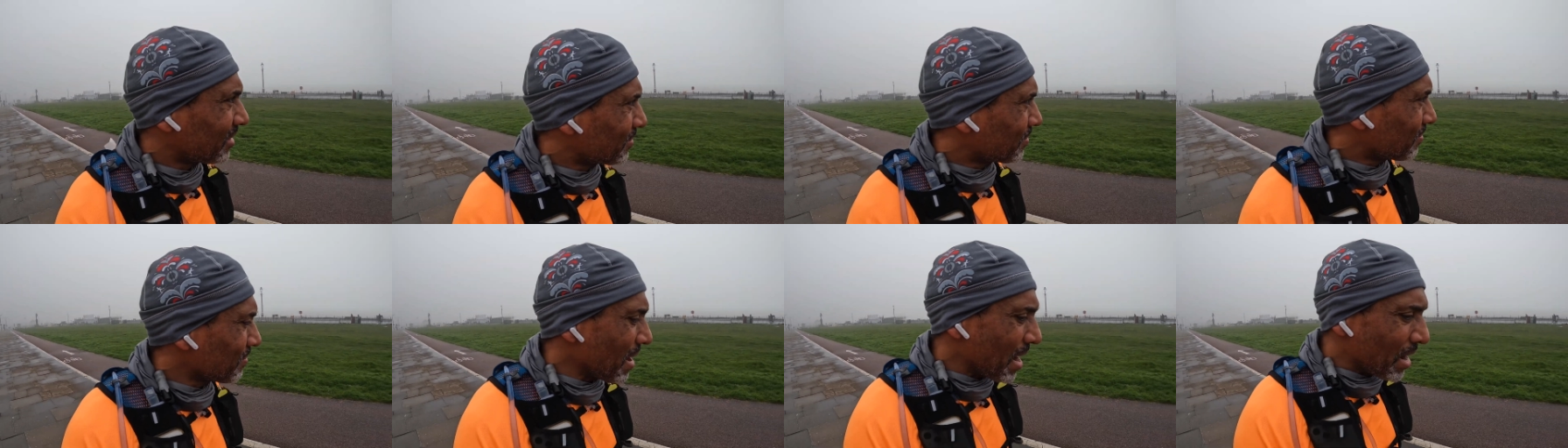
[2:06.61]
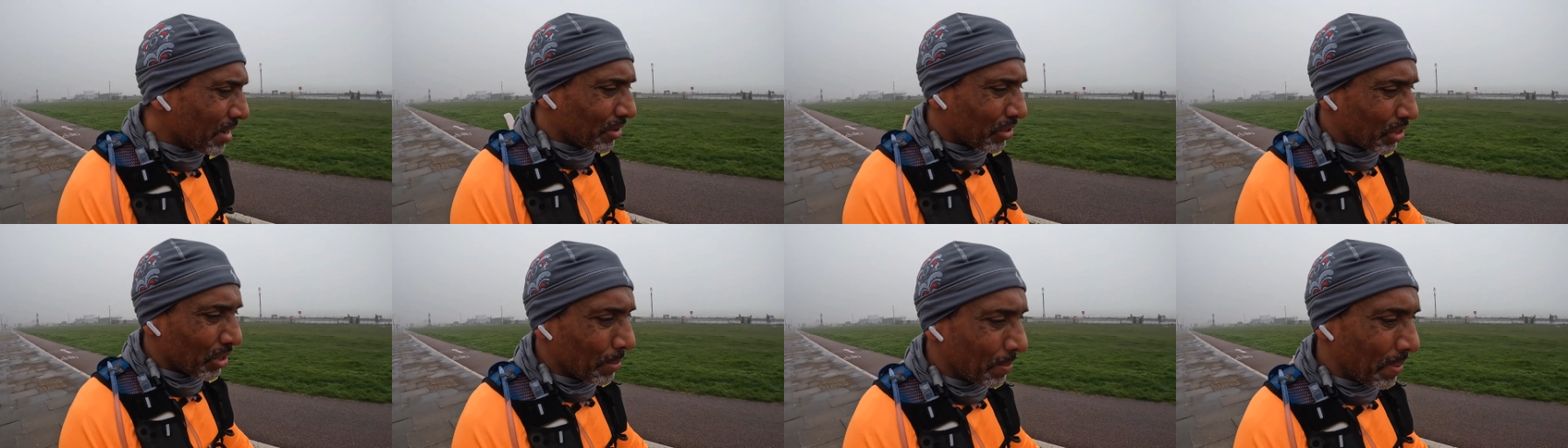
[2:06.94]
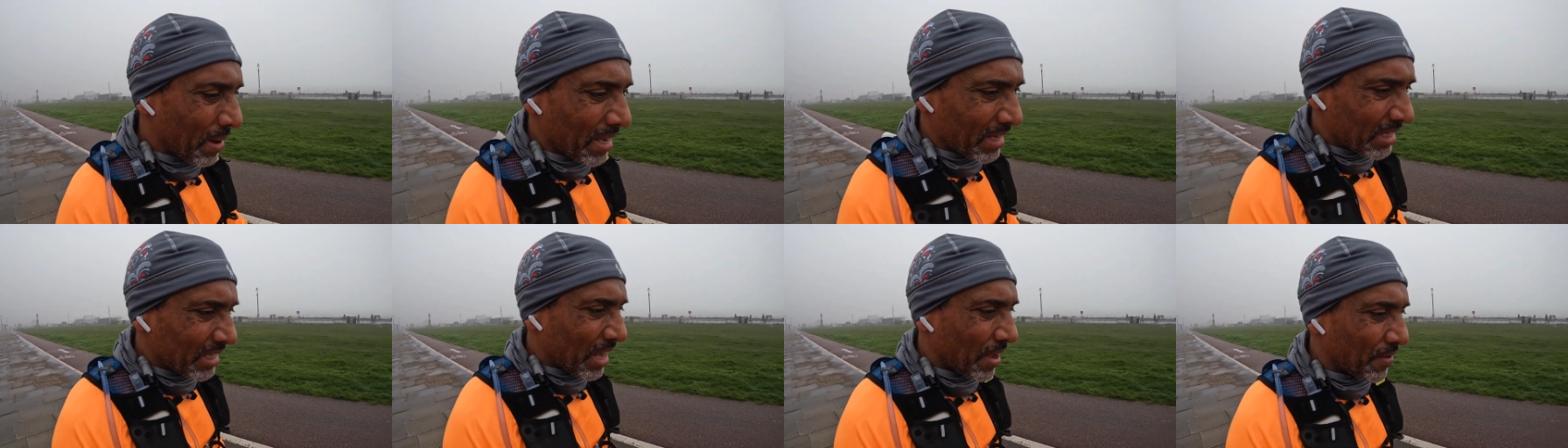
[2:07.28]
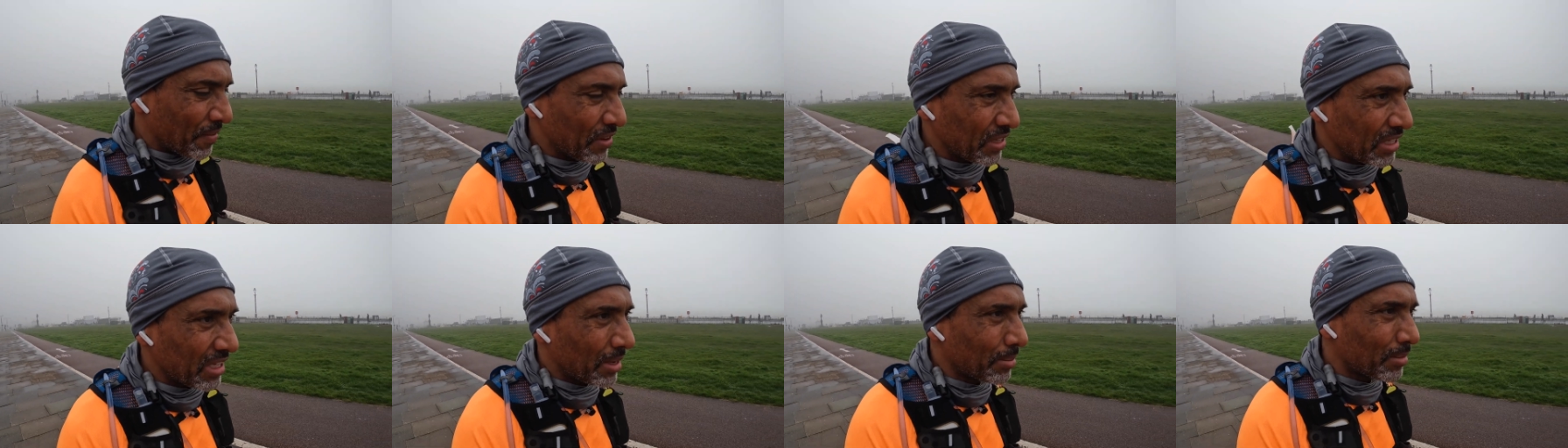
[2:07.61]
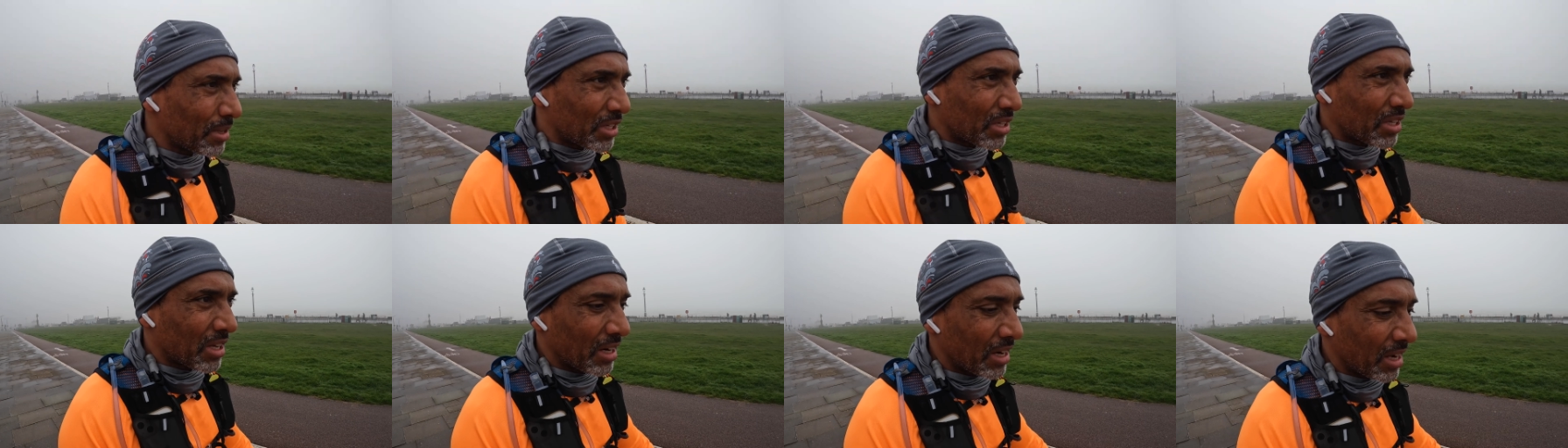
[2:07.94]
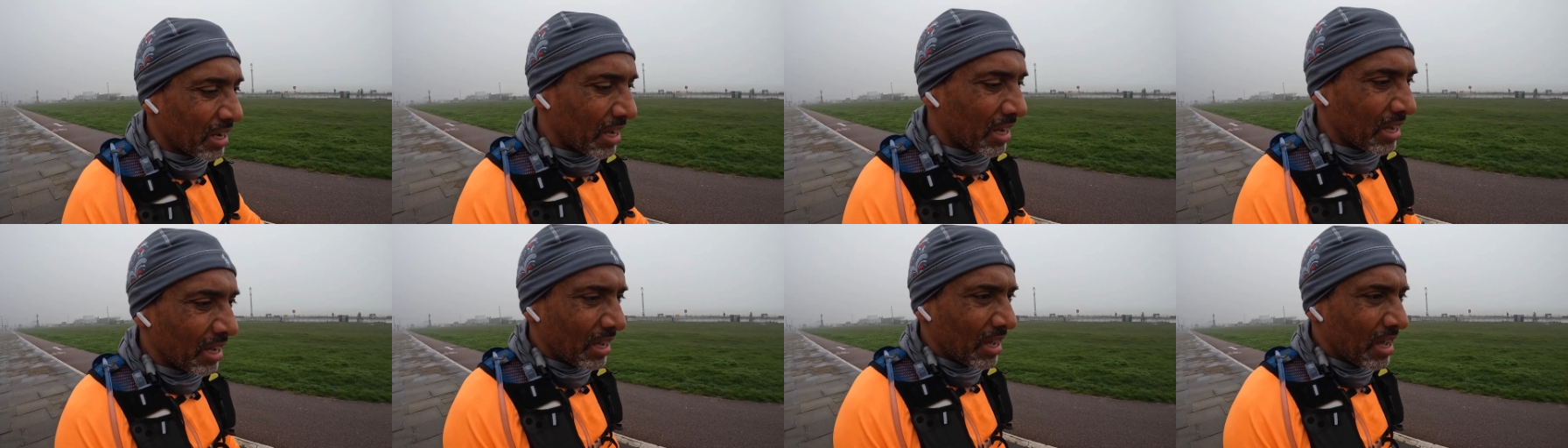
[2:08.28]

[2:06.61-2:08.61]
marathon pace efforts, I'm just gonna